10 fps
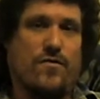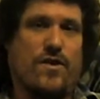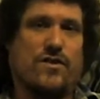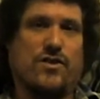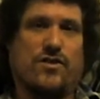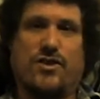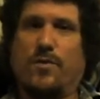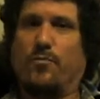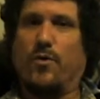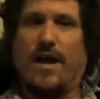this
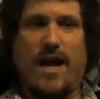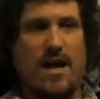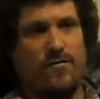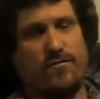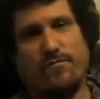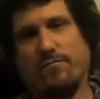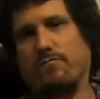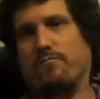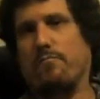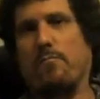ship would have
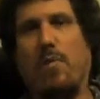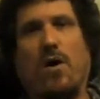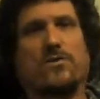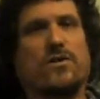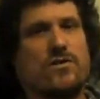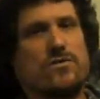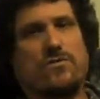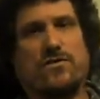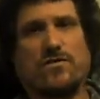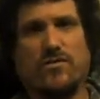
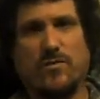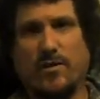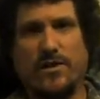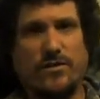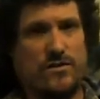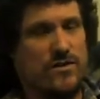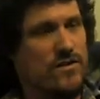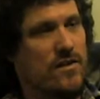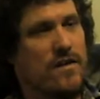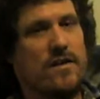multitudes of
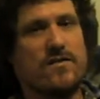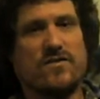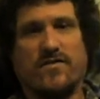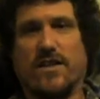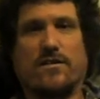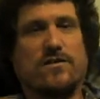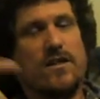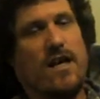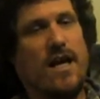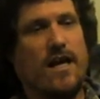spheres,
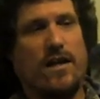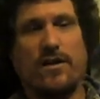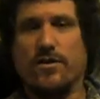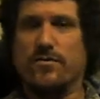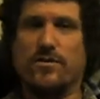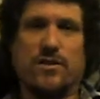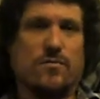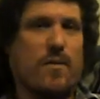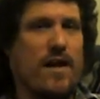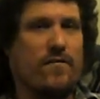and you
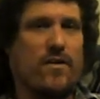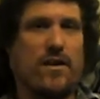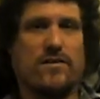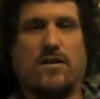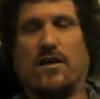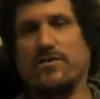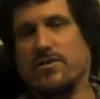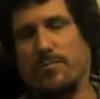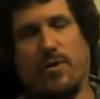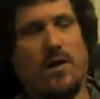just make flying
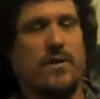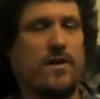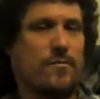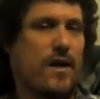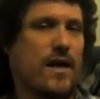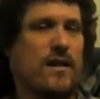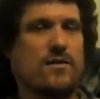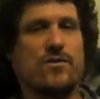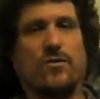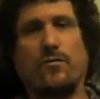saucers. You probably could make
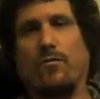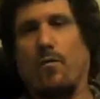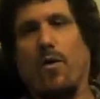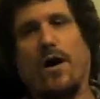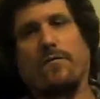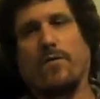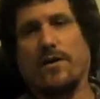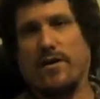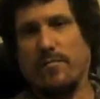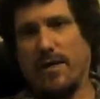it so one
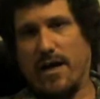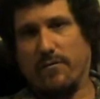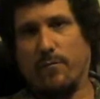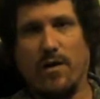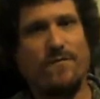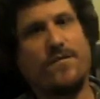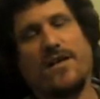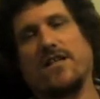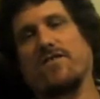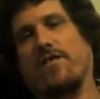would come out, one
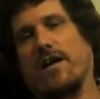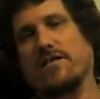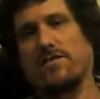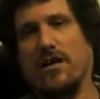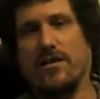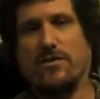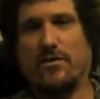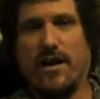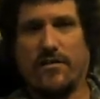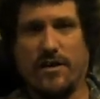finished flying
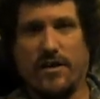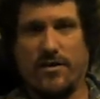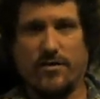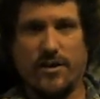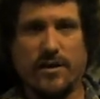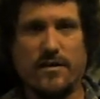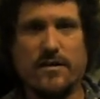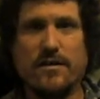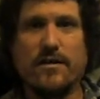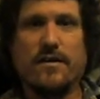saucer out the other end
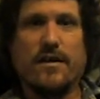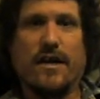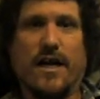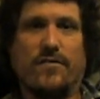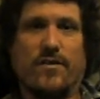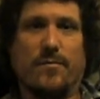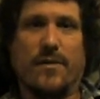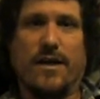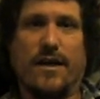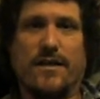every
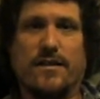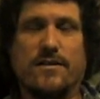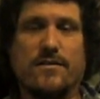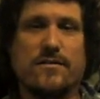minute.